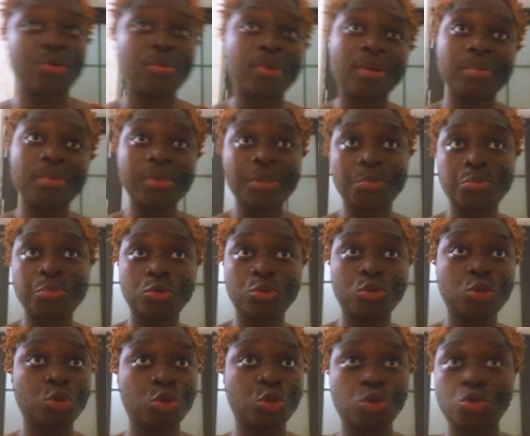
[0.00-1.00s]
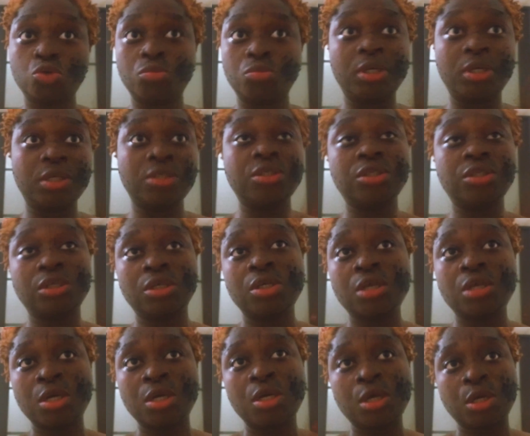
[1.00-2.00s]
I probably put too
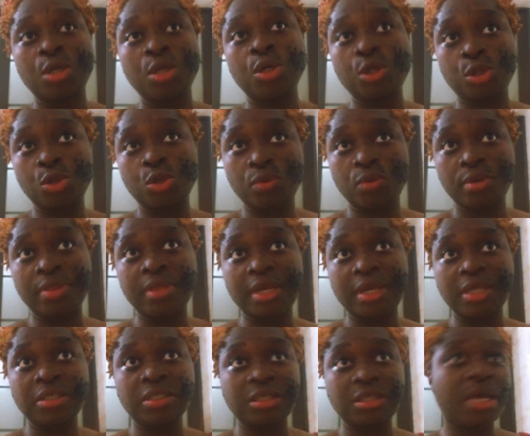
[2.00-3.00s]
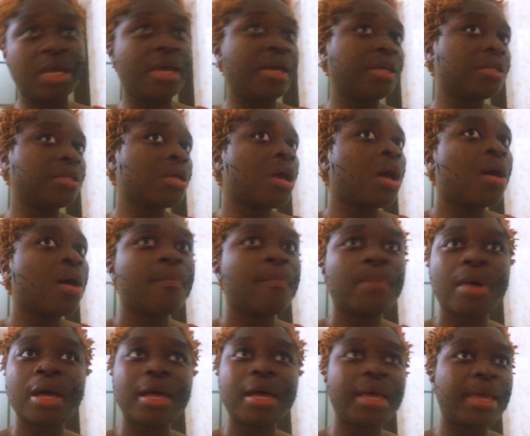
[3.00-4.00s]
much glue on that side.
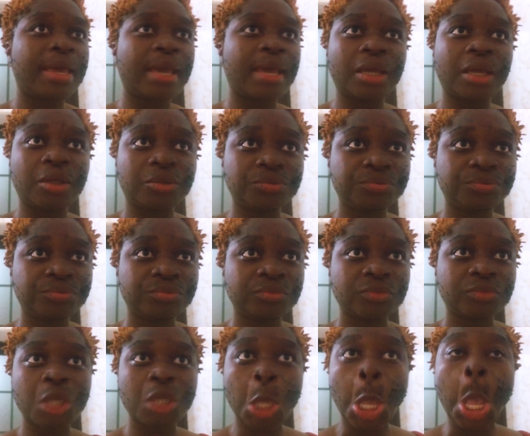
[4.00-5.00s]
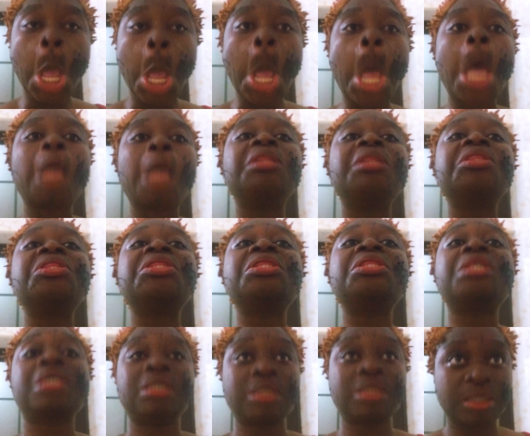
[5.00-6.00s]
But hey,
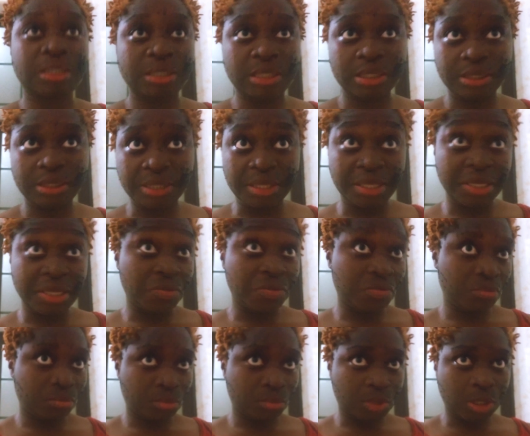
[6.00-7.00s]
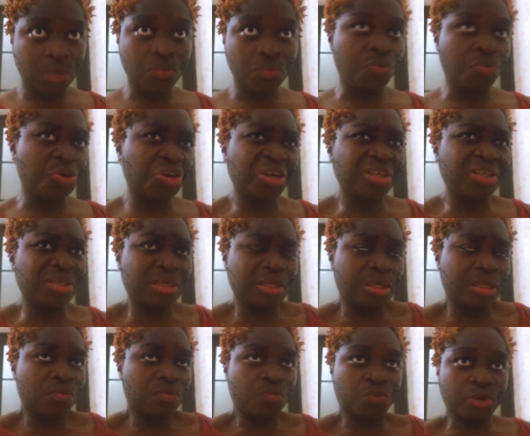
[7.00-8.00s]
this is it. It
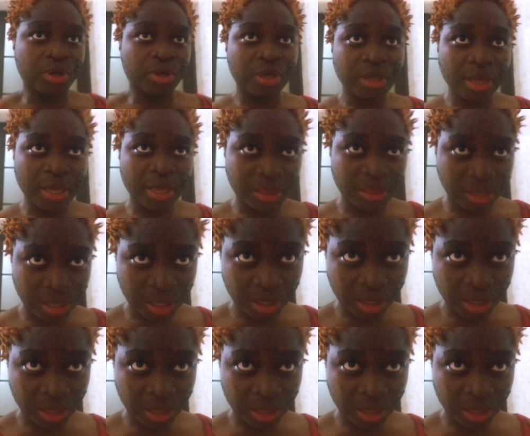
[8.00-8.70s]
worked. It didn't work.